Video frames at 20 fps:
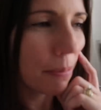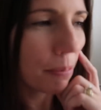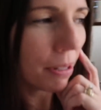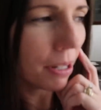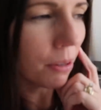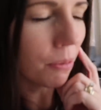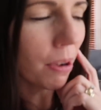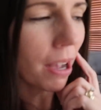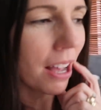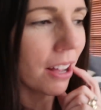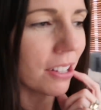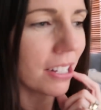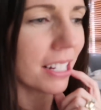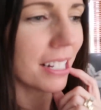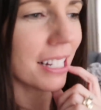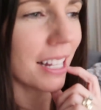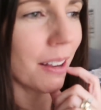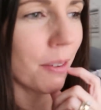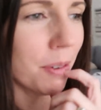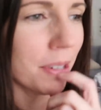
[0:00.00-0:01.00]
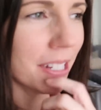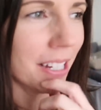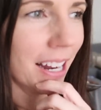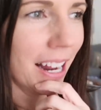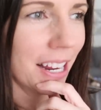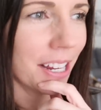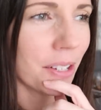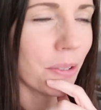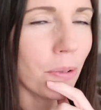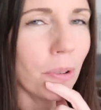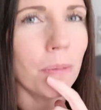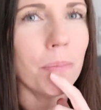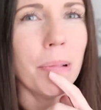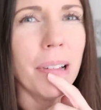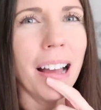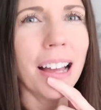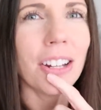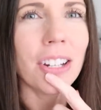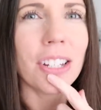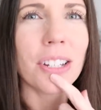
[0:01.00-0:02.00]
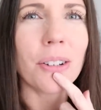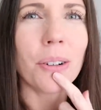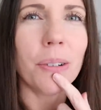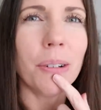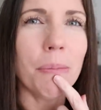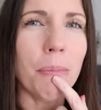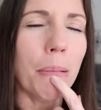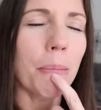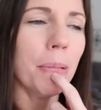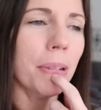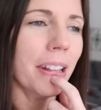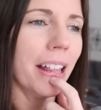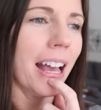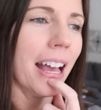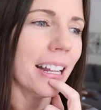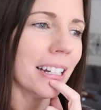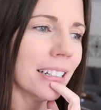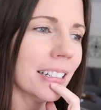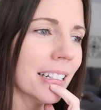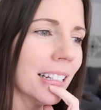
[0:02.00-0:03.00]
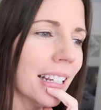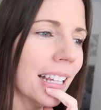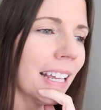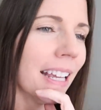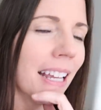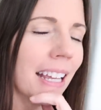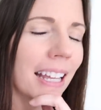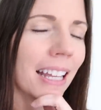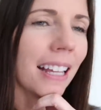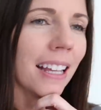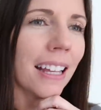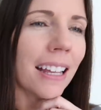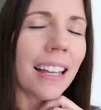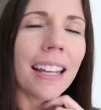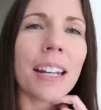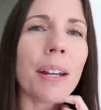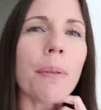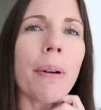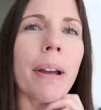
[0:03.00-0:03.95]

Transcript: it's been a while since I was in high school, but I just don't remember that. So like my first